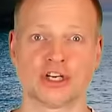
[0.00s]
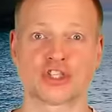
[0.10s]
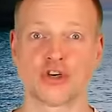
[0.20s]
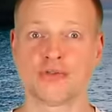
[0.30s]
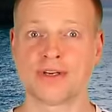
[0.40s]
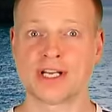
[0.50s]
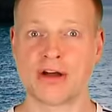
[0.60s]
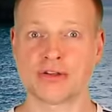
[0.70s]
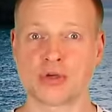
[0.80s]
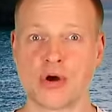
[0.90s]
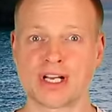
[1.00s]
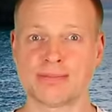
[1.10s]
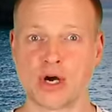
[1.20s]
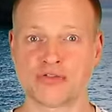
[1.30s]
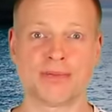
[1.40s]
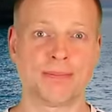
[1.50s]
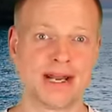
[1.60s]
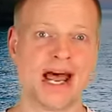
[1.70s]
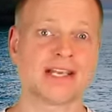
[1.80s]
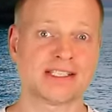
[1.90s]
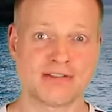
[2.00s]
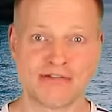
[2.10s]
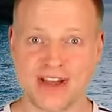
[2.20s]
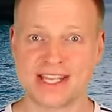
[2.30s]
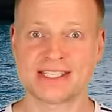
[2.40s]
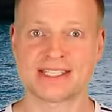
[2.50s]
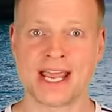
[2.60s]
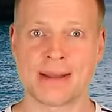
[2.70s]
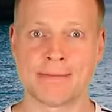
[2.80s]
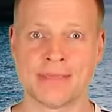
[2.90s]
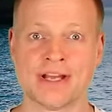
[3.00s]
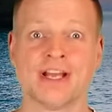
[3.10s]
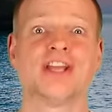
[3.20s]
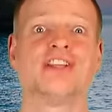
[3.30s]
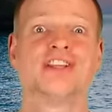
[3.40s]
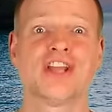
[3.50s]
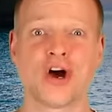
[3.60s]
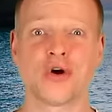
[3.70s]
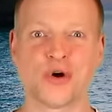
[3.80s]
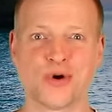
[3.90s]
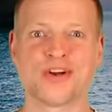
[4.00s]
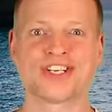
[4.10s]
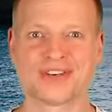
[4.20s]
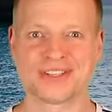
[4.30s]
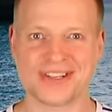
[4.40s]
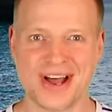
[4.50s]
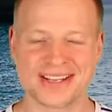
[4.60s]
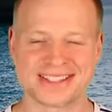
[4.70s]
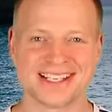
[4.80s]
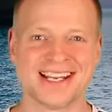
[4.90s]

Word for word: Should we now talk about the Plant Defense Game? No, we should not.